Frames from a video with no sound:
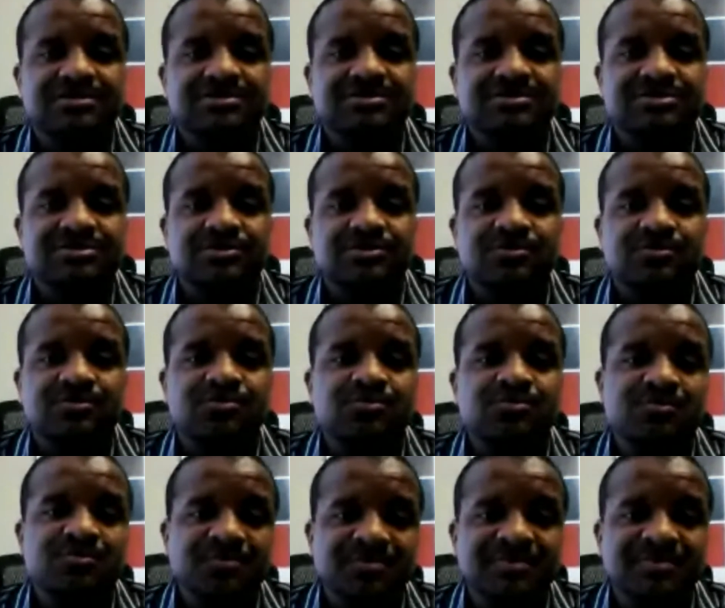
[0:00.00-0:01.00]

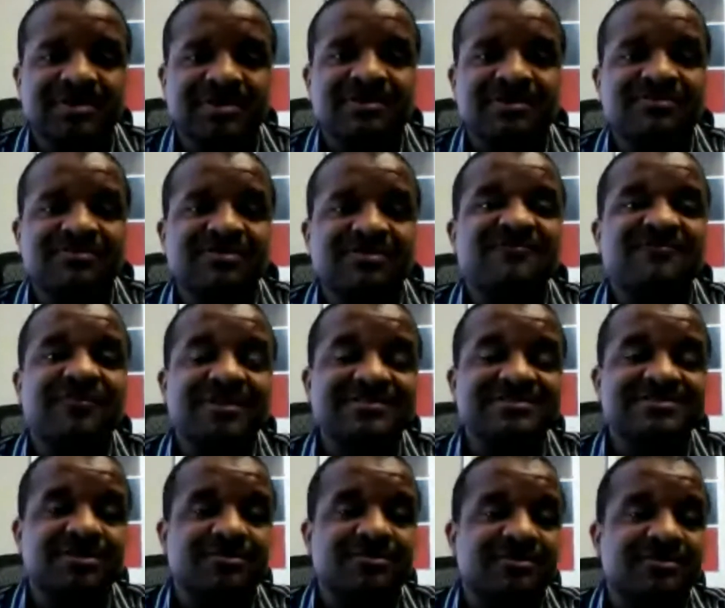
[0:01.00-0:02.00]
So the
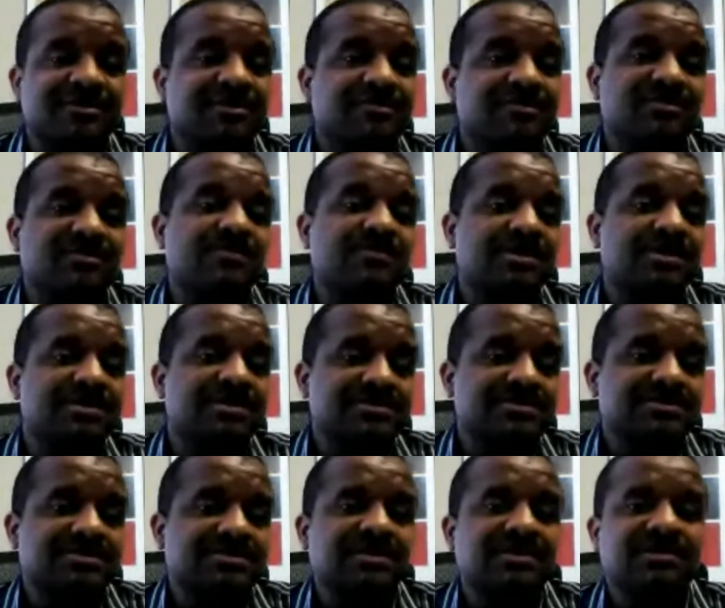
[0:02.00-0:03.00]
funds are there, the money
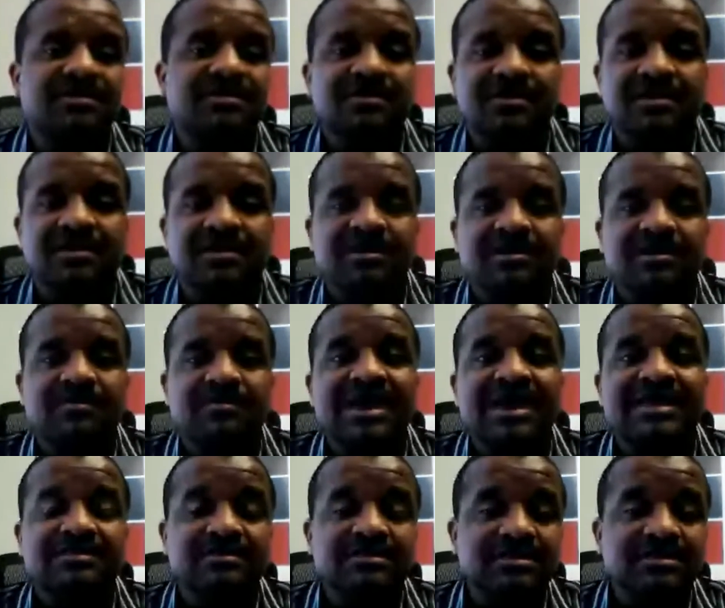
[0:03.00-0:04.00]
is there,
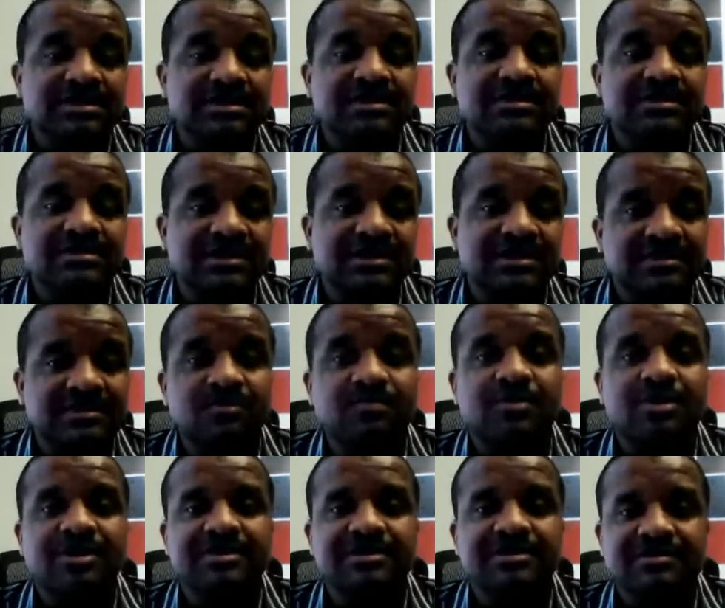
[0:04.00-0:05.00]
and the need and the
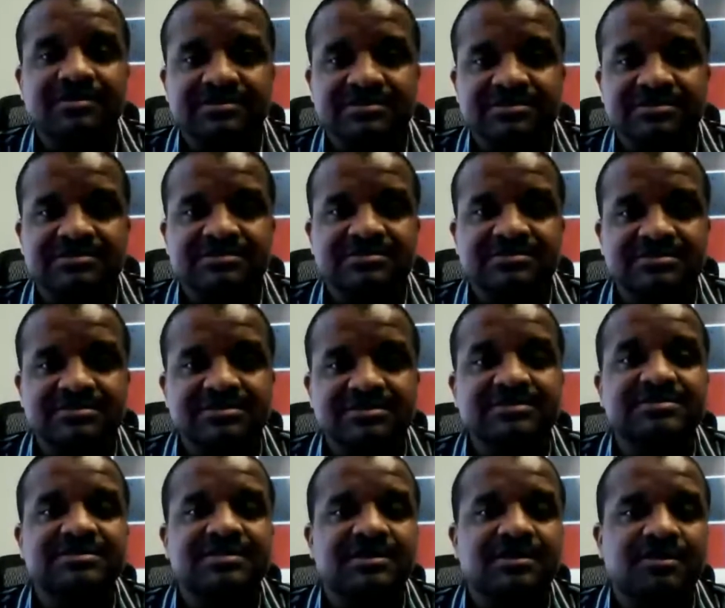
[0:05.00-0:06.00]
market
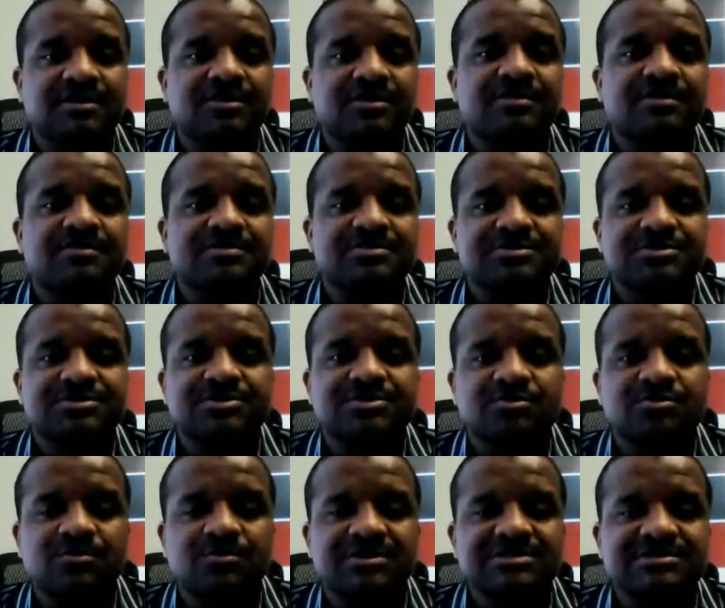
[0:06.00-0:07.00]
is there.
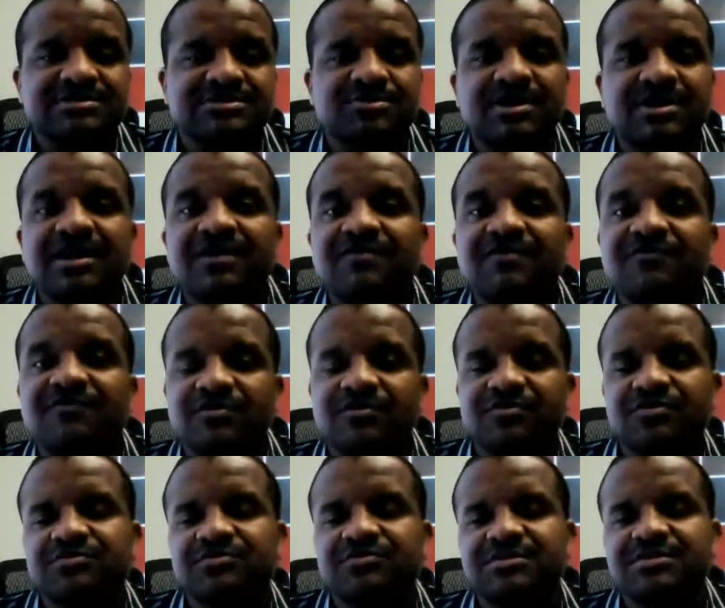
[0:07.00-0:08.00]
So once you have all
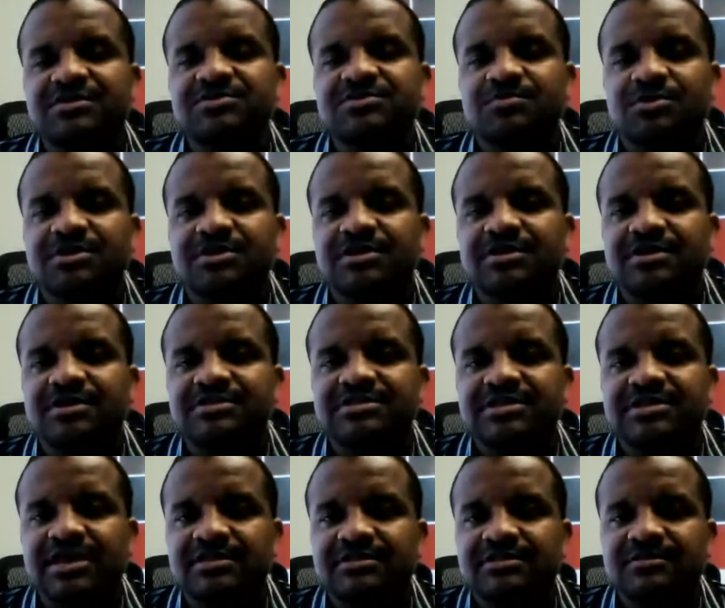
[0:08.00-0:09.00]
of those things working in
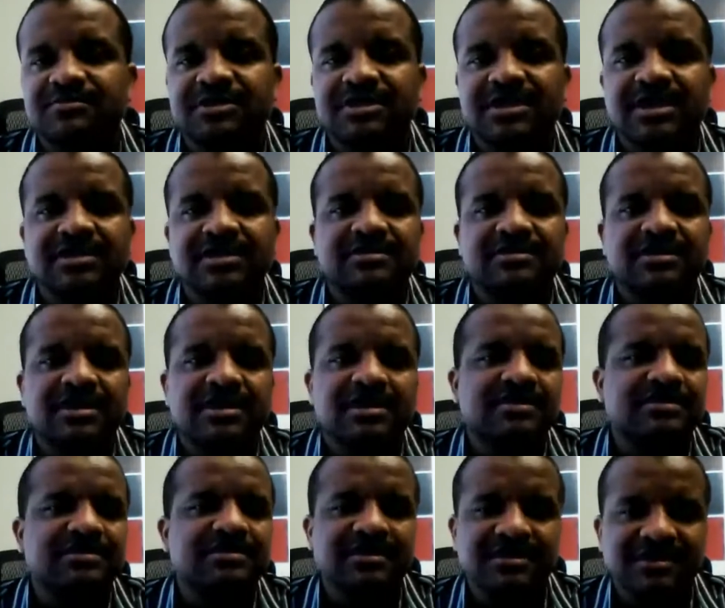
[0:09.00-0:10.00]
tandem and hand in
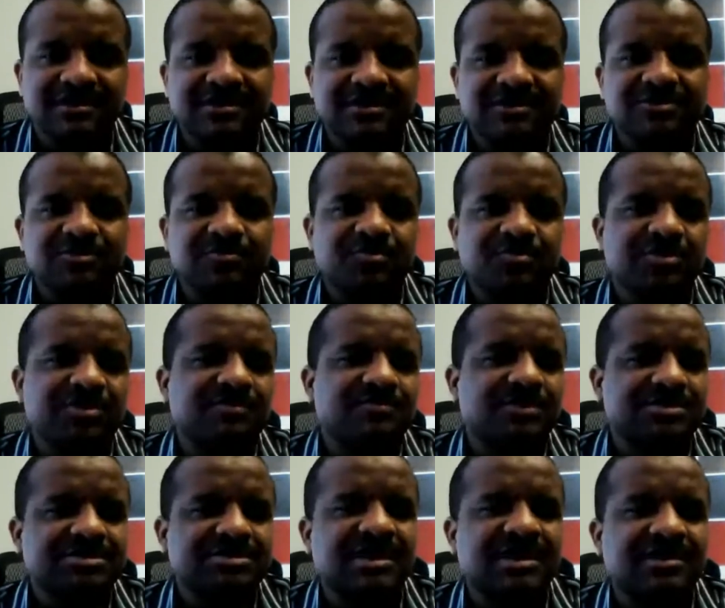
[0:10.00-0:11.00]
hand, you pretty
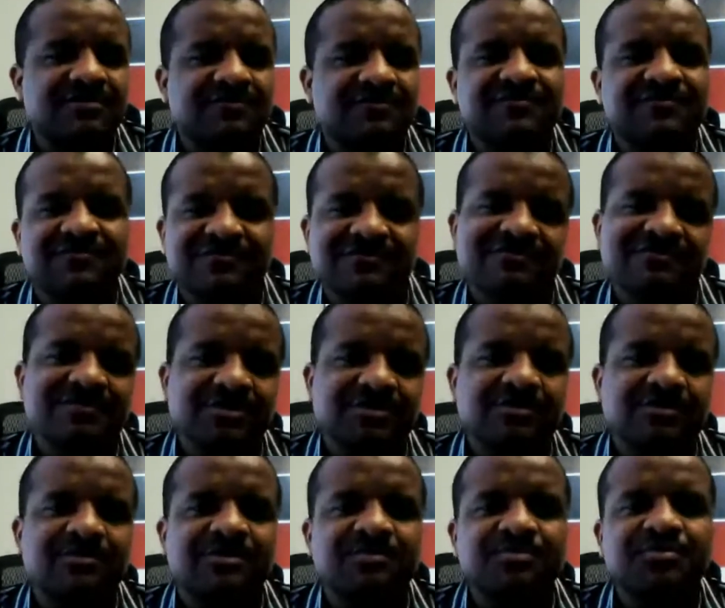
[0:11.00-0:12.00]
much have
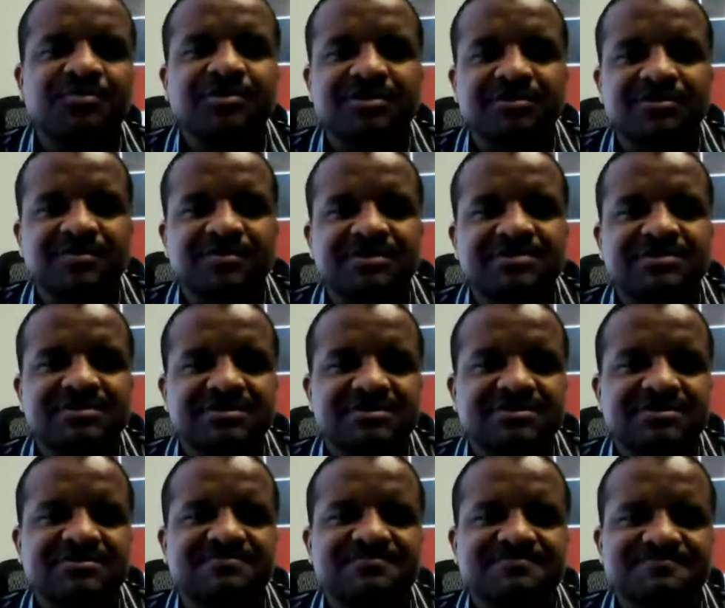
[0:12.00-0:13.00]
a pretty good
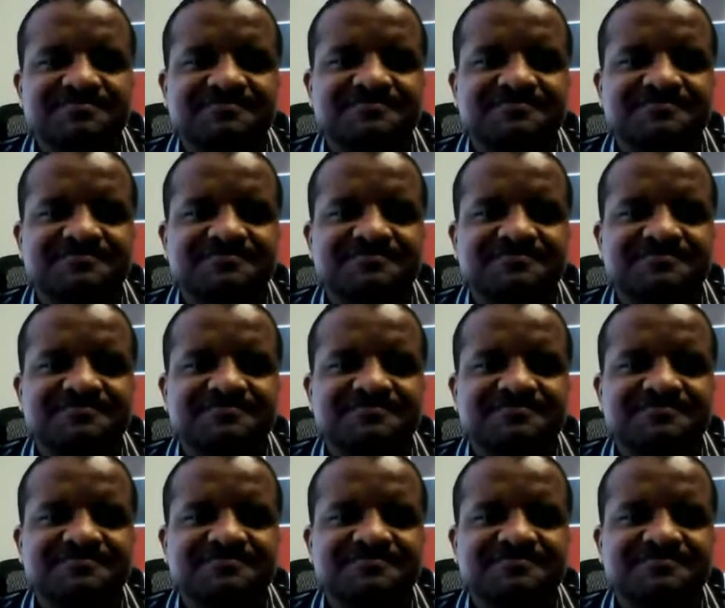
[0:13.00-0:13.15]
business.